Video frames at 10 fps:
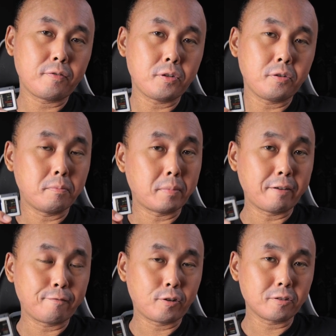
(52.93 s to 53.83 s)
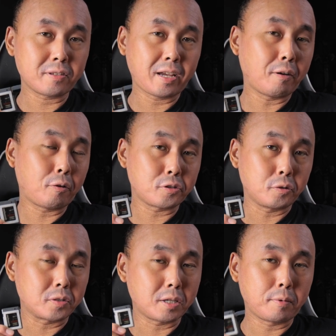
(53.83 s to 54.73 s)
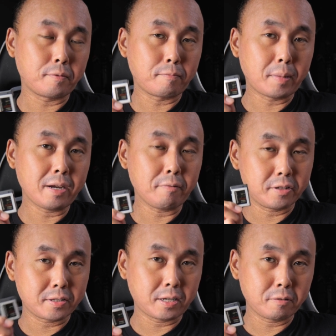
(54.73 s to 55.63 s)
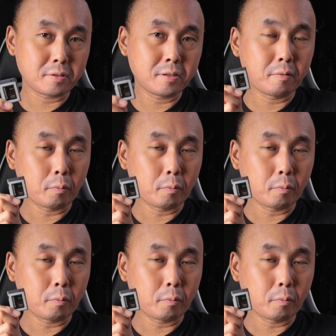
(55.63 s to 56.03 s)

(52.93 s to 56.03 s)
you my thoughts and also some of my results